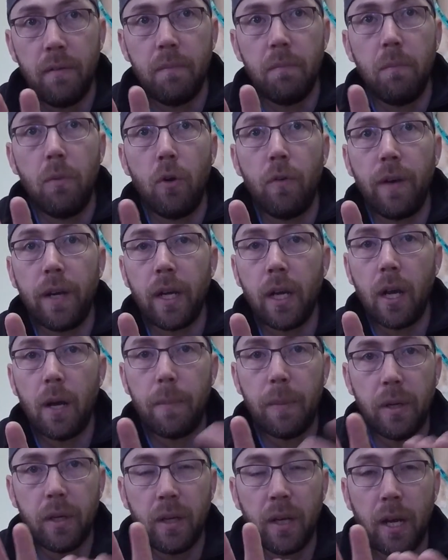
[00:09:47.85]
moving
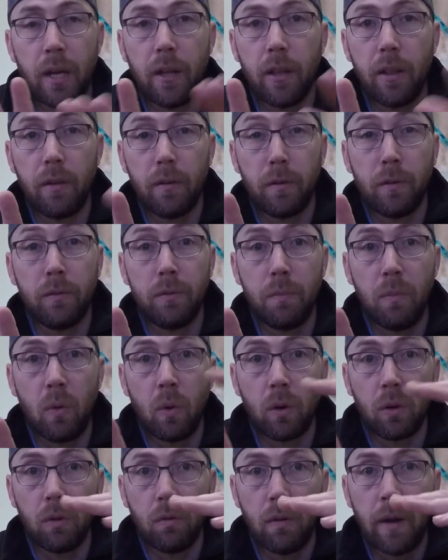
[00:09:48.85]
up into kind of those
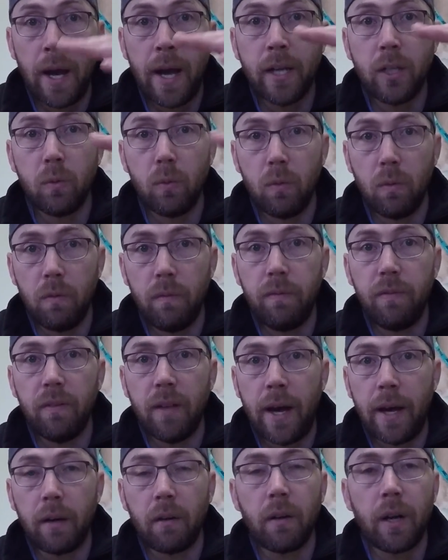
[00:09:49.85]
more gradual,
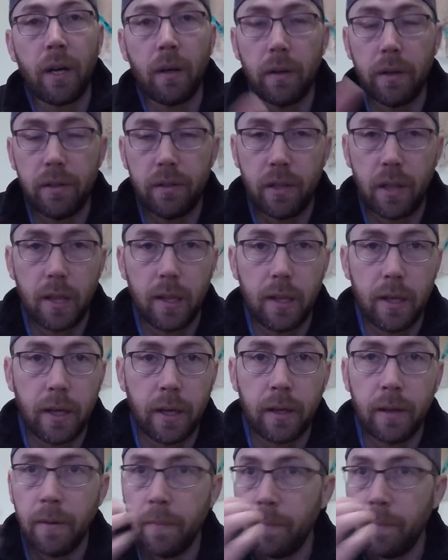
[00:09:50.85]
flatter areas of the lake.